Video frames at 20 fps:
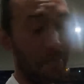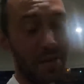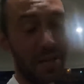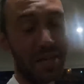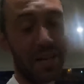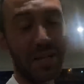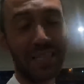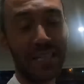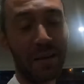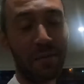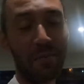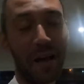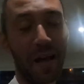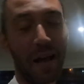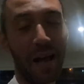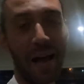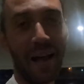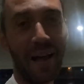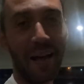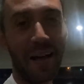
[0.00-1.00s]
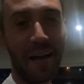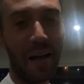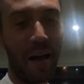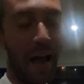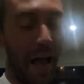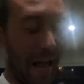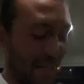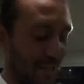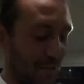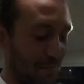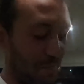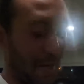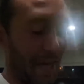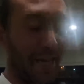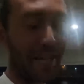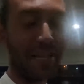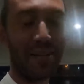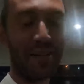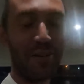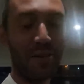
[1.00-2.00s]
Because I'm a
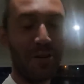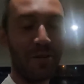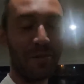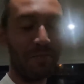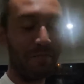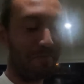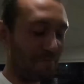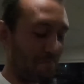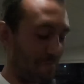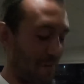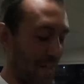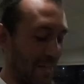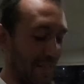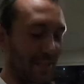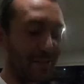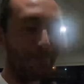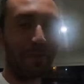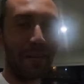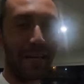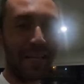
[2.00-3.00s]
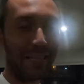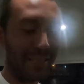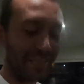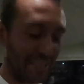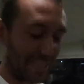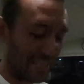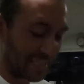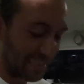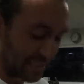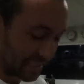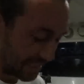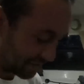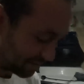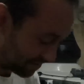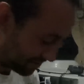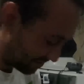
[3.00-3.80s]
Spain citizen.